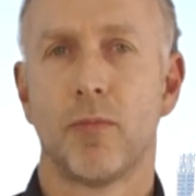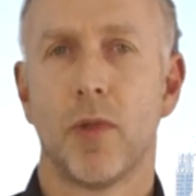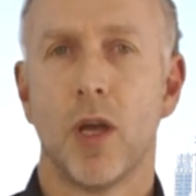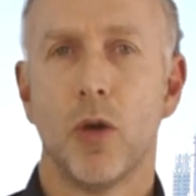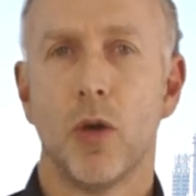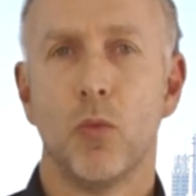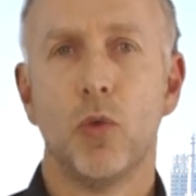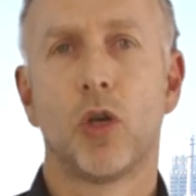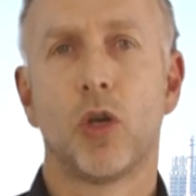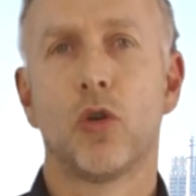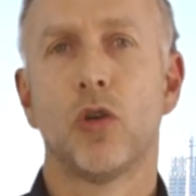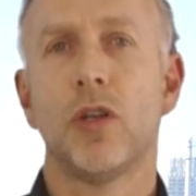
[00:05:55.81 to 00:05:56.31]

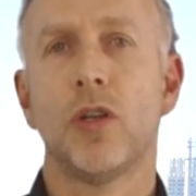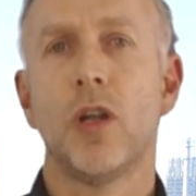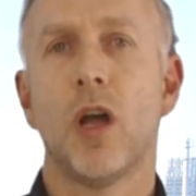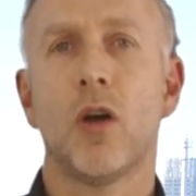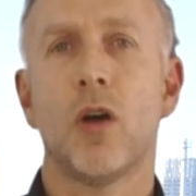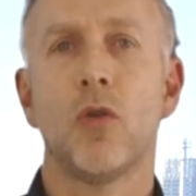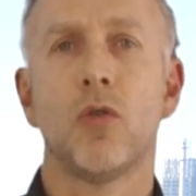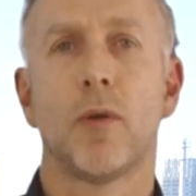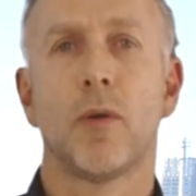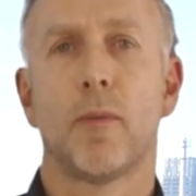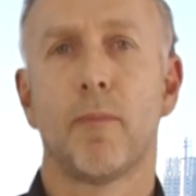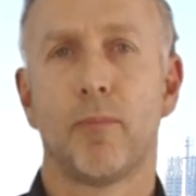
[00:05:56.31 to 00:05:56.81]
We could
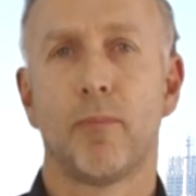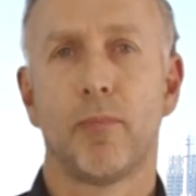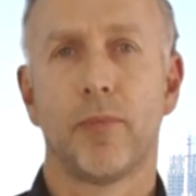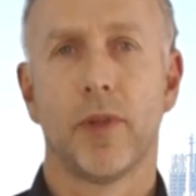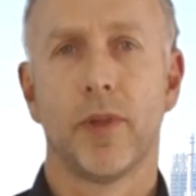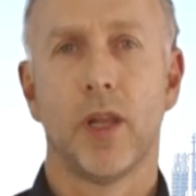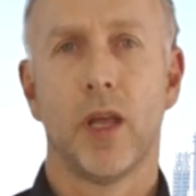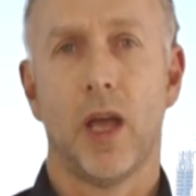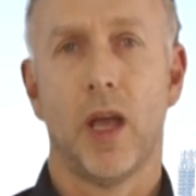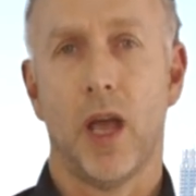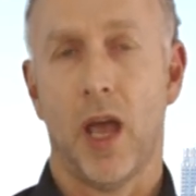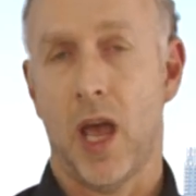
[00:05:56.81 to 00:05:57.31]
now
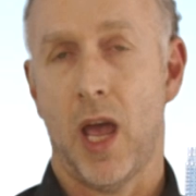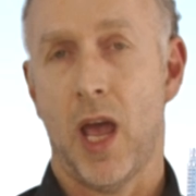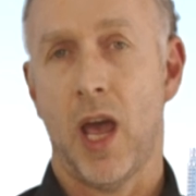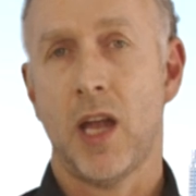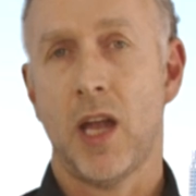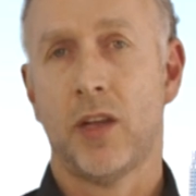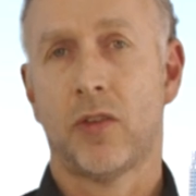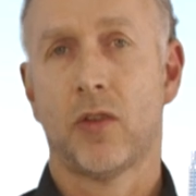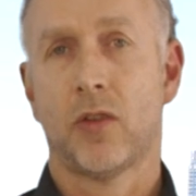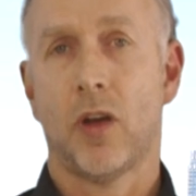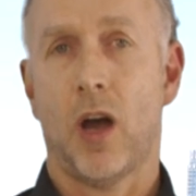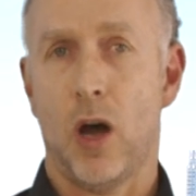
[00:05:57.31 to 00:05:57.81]

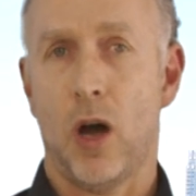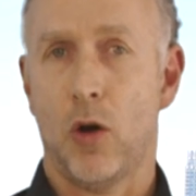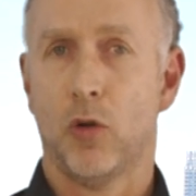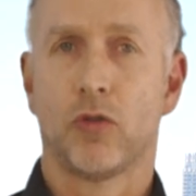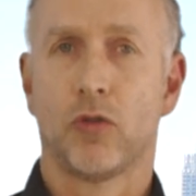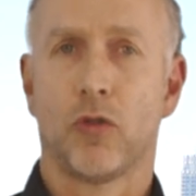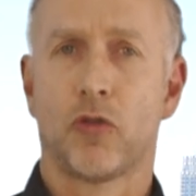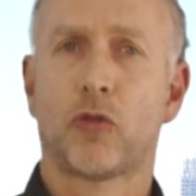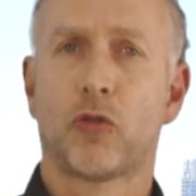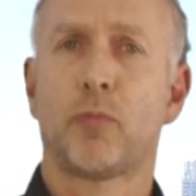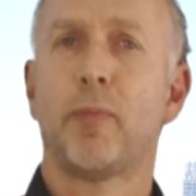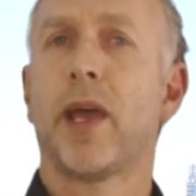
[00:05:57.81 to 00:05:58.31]
add
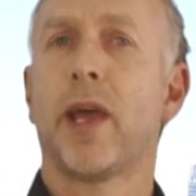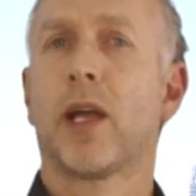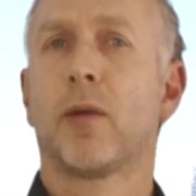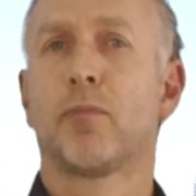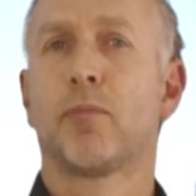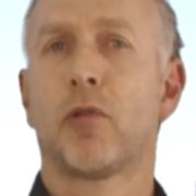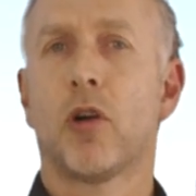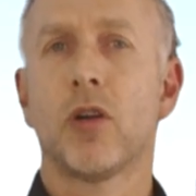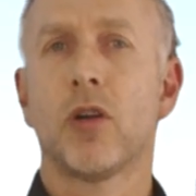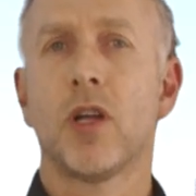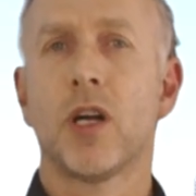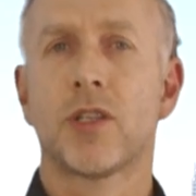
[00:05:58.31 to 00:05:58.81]
out-of-spec
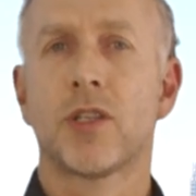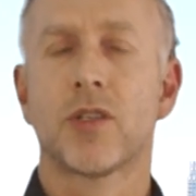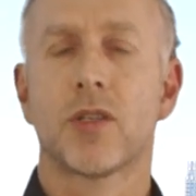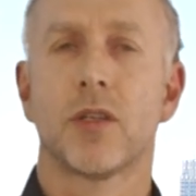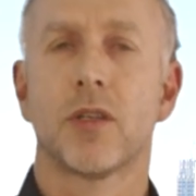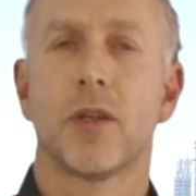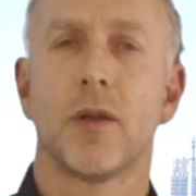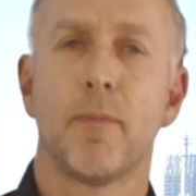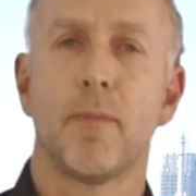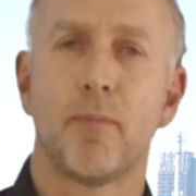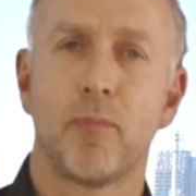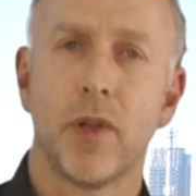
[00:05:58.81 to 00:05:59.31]
products
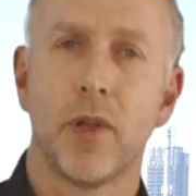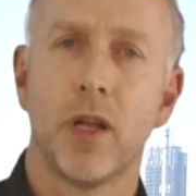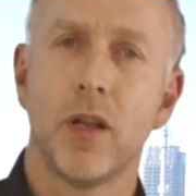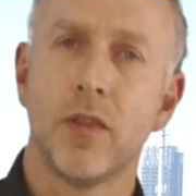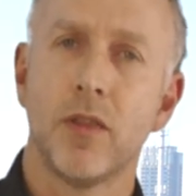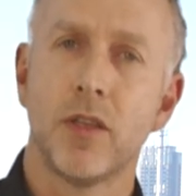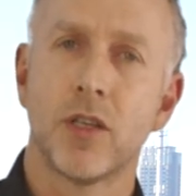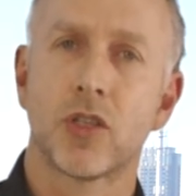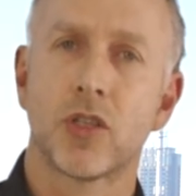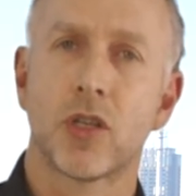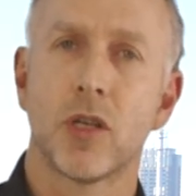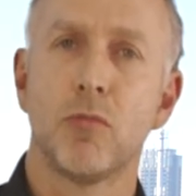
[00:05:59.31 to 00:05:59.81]
in
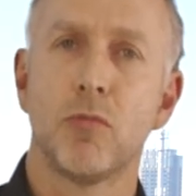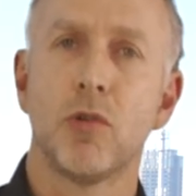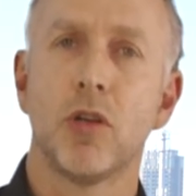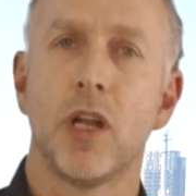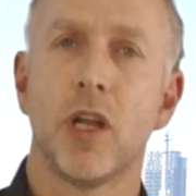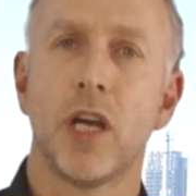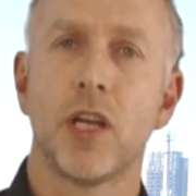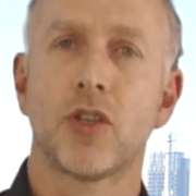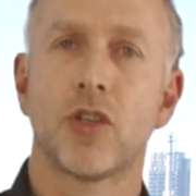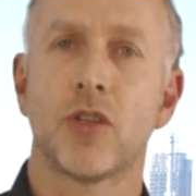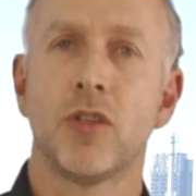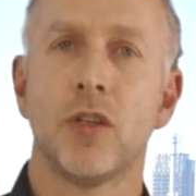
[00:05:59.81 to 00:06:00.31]
this
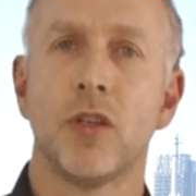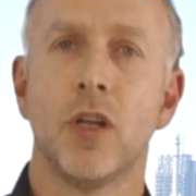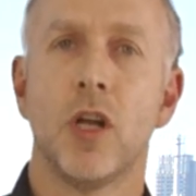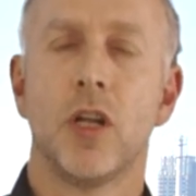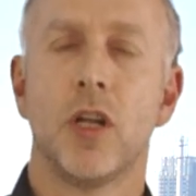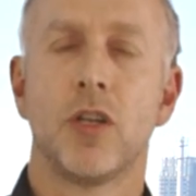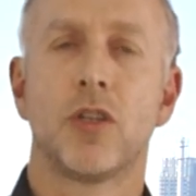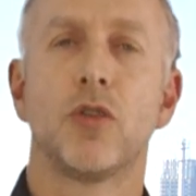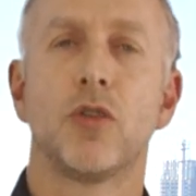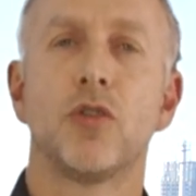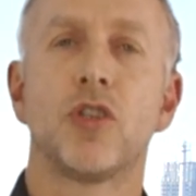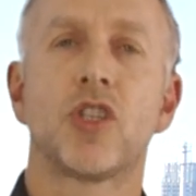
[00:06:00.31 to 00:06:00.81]
simulation
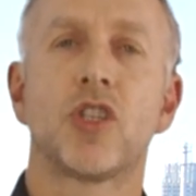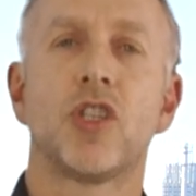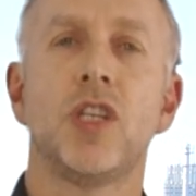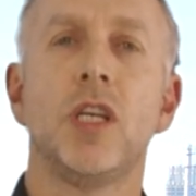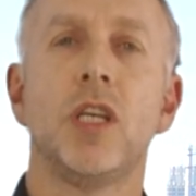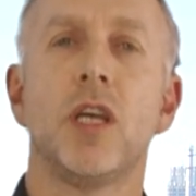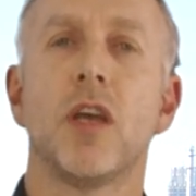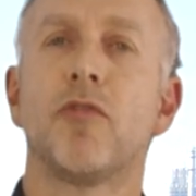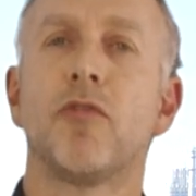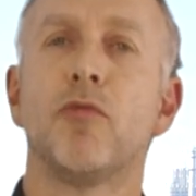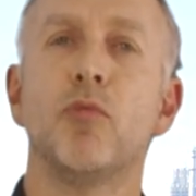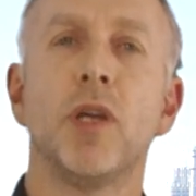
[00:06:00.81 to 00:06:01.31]
to see
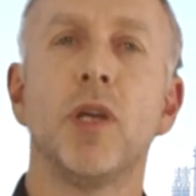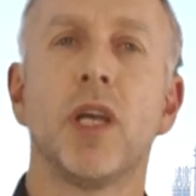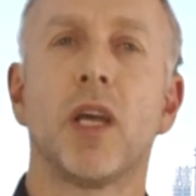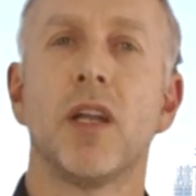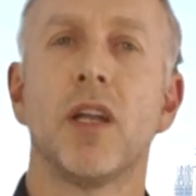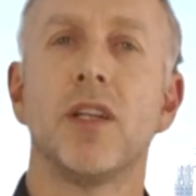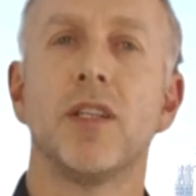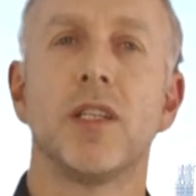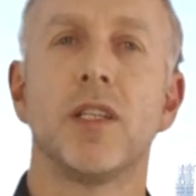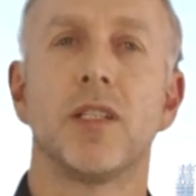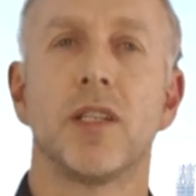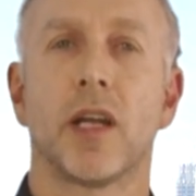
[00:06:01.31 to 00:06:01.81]
if we can
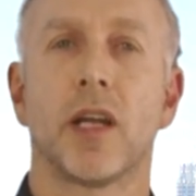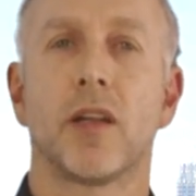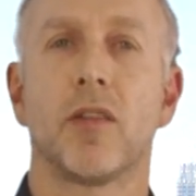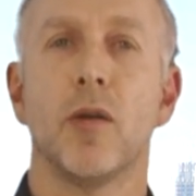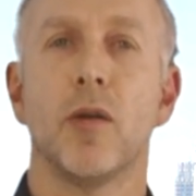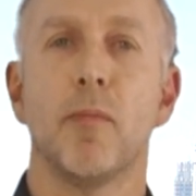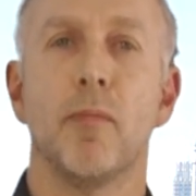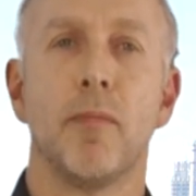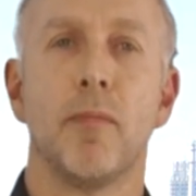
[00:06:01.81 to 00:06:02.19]
detect them.